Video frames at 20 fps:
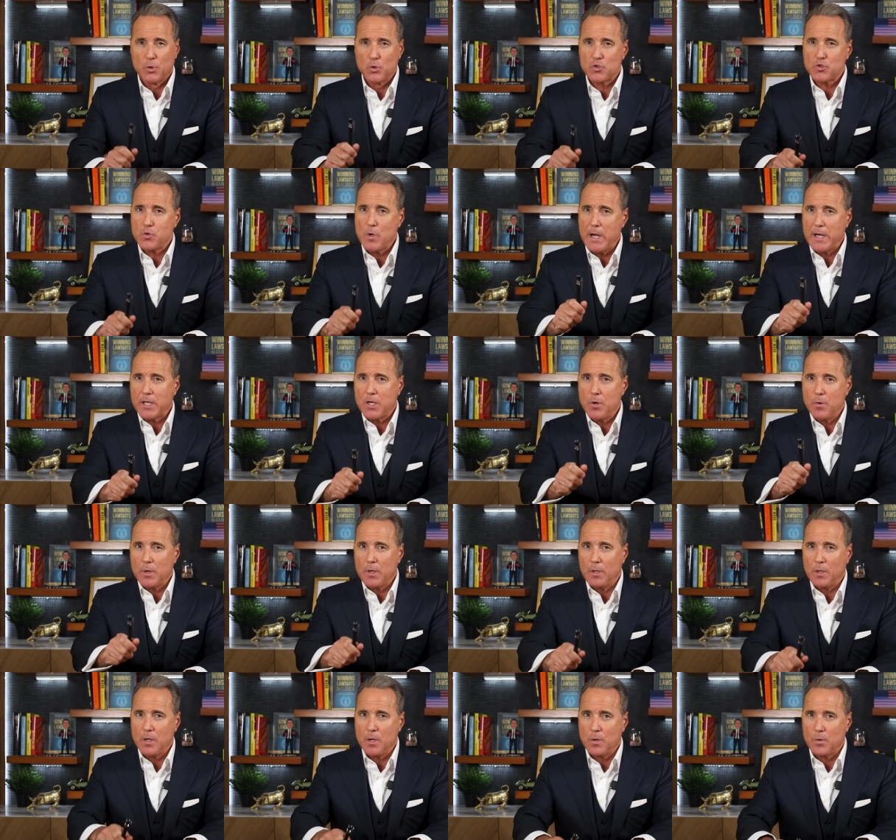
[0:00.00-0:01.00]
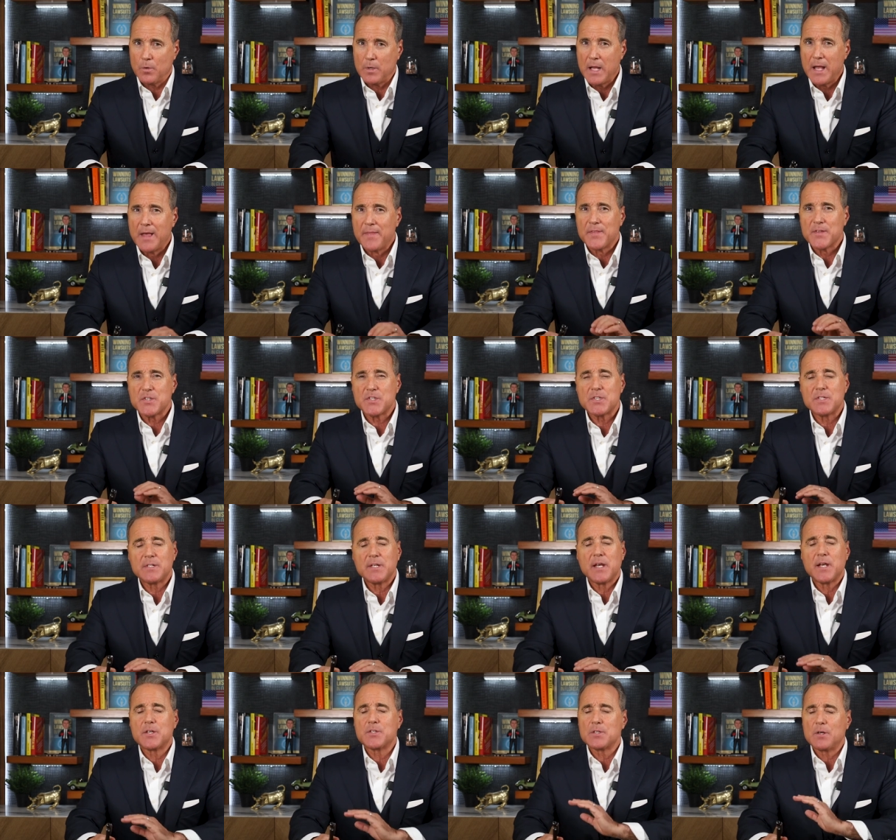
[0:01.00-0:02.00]
Don't try to go it alone. The
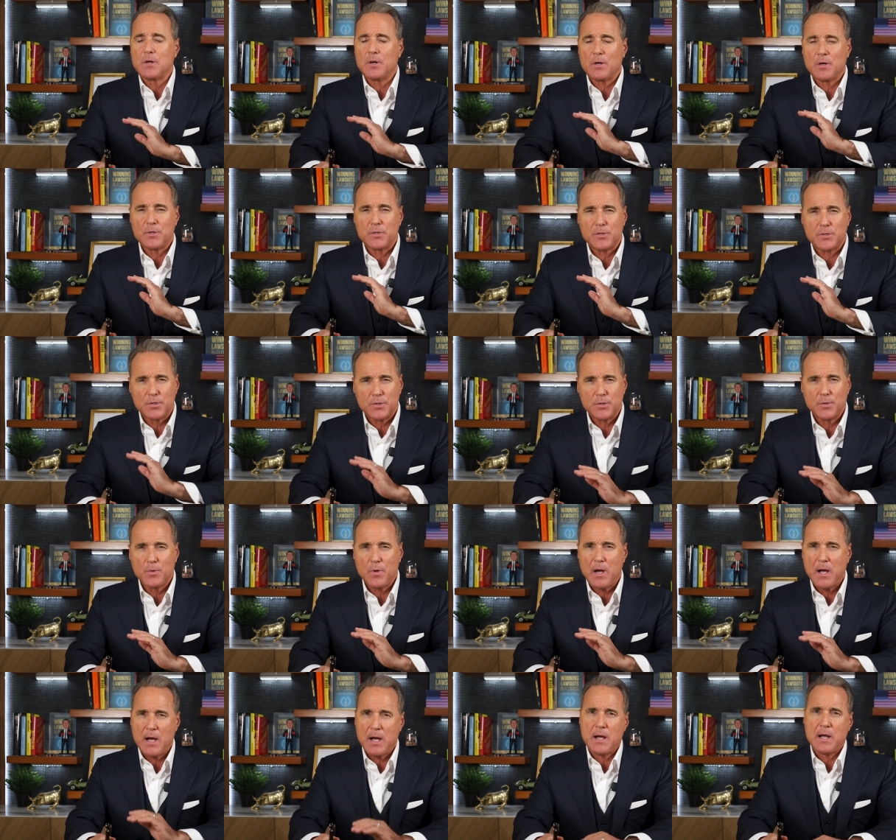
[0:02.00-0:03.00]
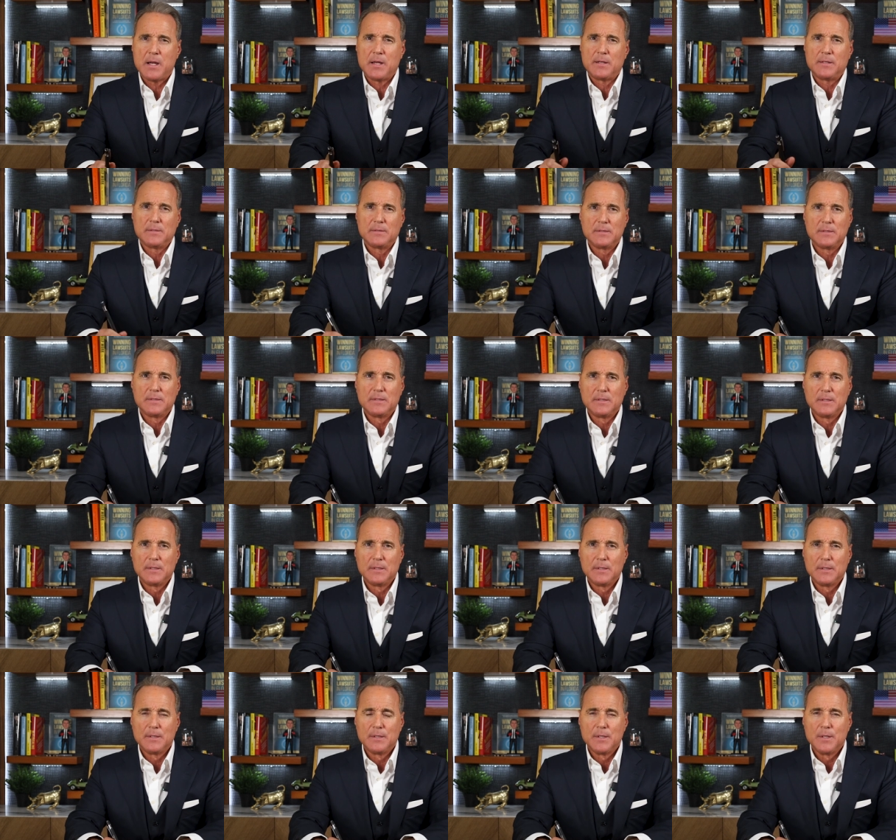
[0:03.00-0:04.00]
stakes are too high.
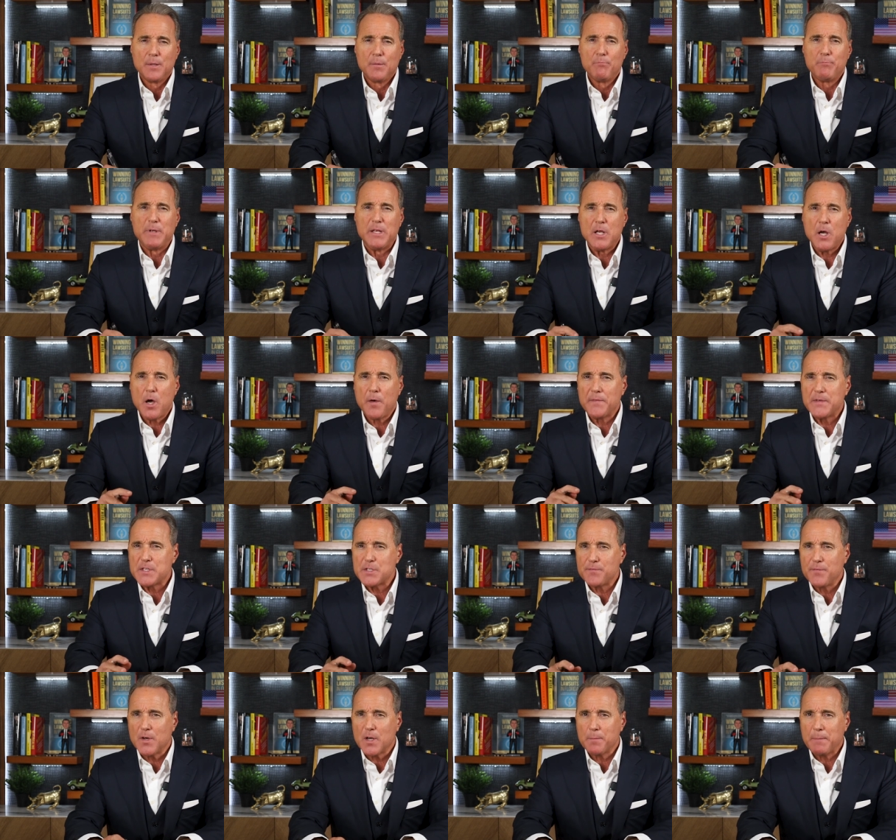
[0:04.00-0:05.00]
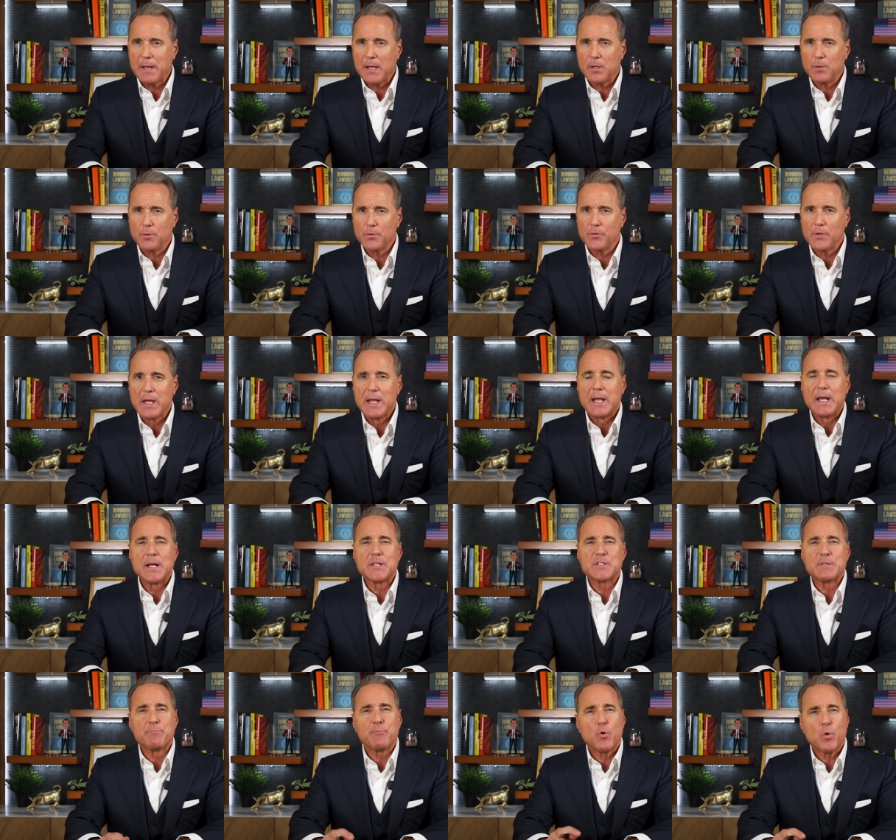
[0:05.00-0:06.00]
Beyond these fundamentals,
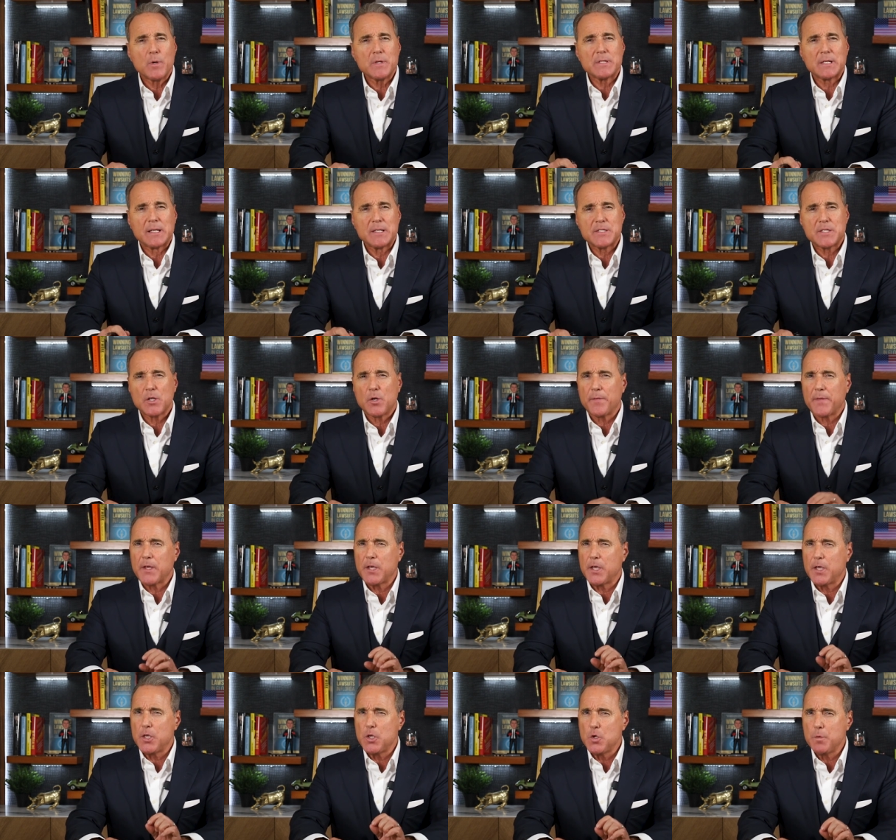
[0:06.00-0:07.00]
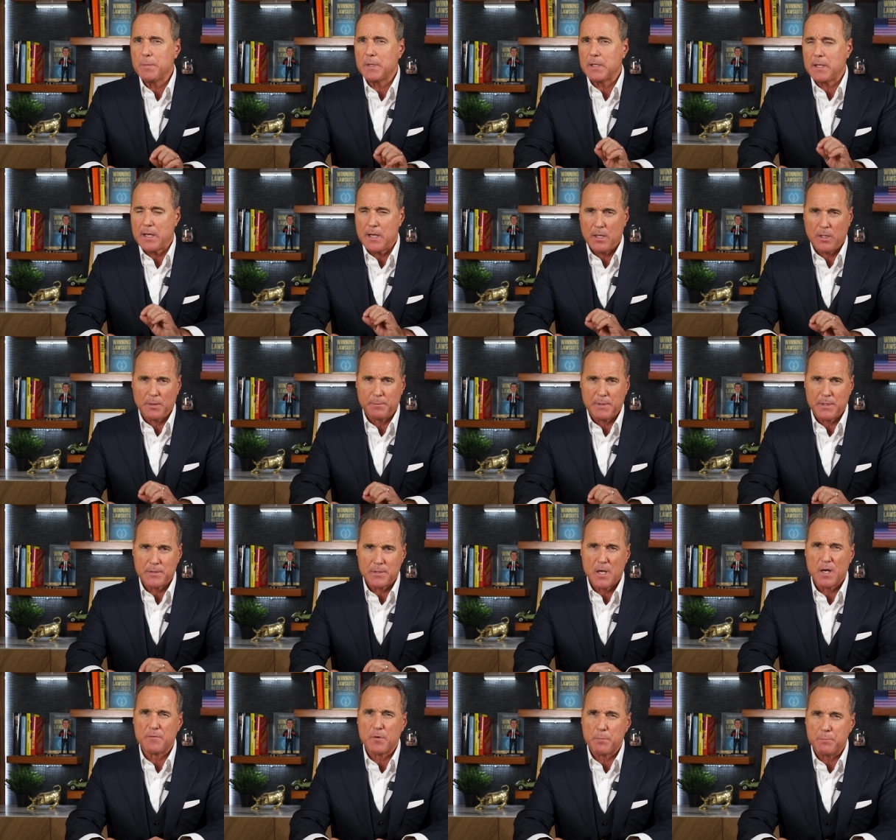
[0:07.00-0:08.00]
it's important to consider the human element
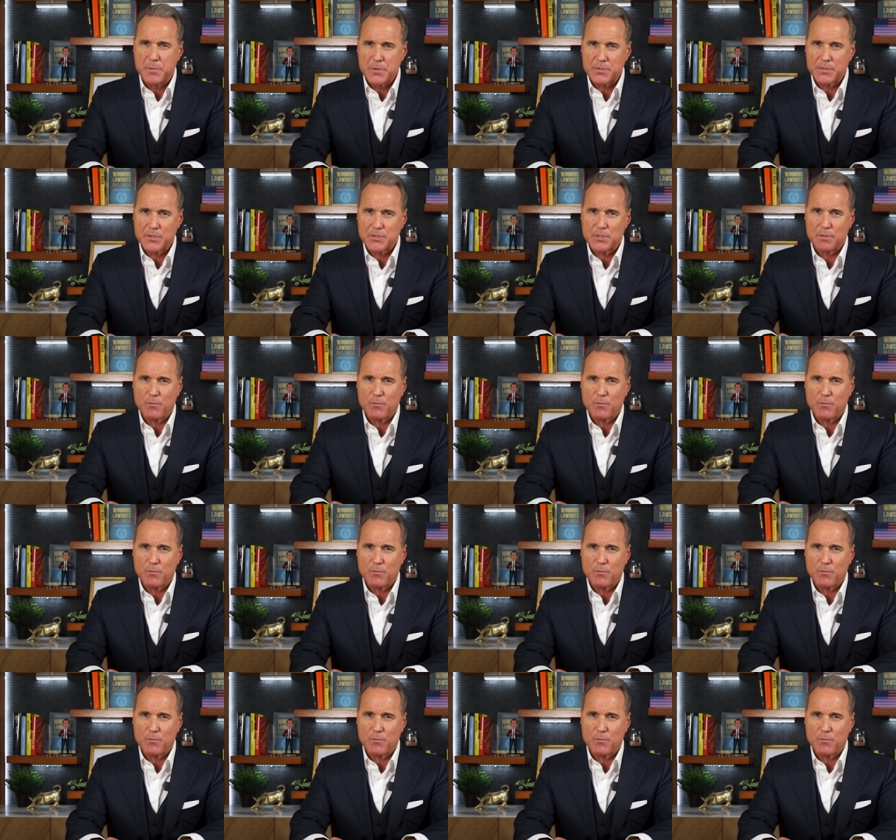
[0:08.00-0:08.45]
of a business